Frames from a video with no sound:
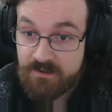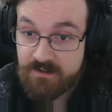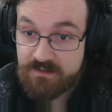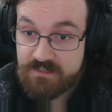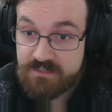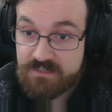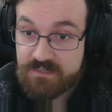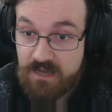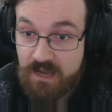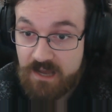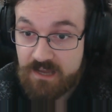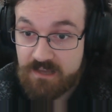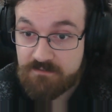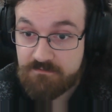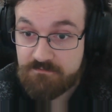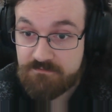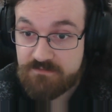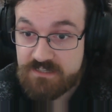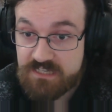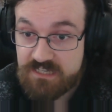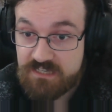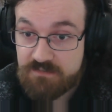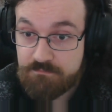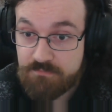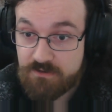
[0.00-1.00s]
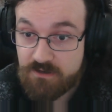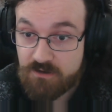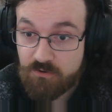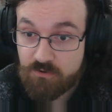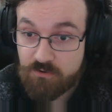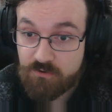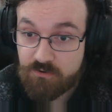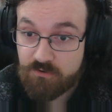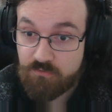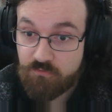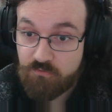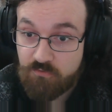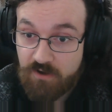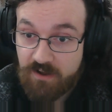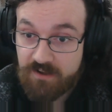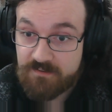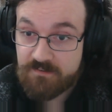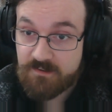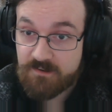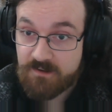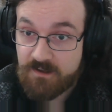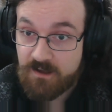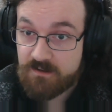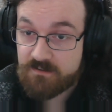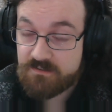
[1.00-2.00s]
dive deep in order to find the
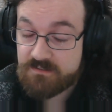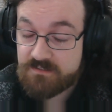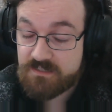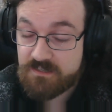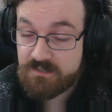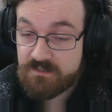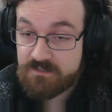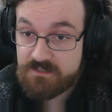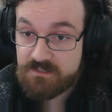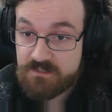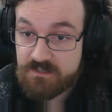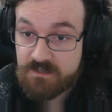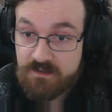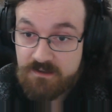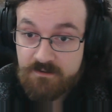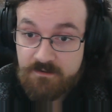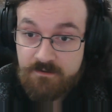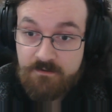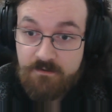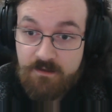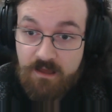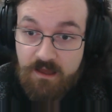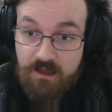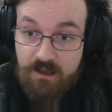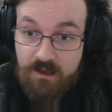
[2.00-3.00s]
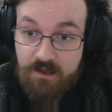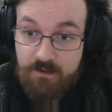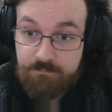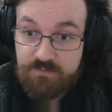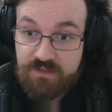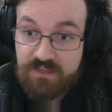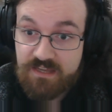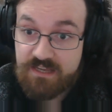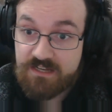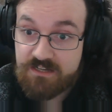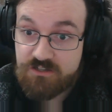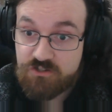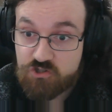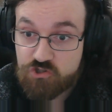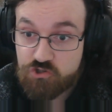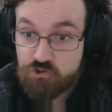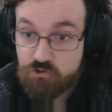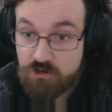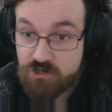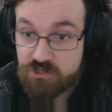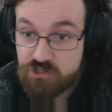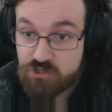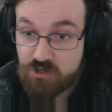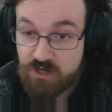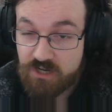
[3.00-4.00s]
content. The hidden
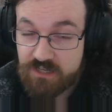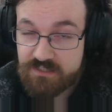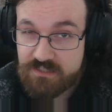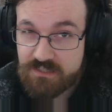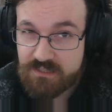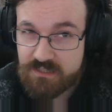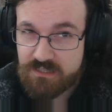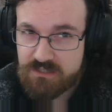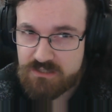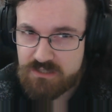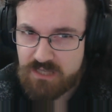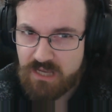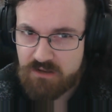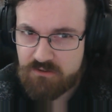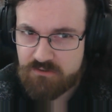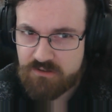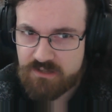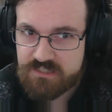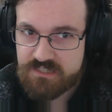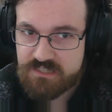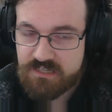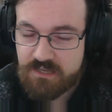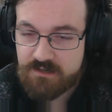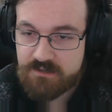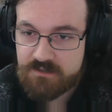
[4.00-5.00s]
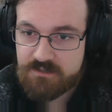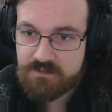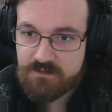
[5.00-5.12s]
treasure, I think, is how they said it.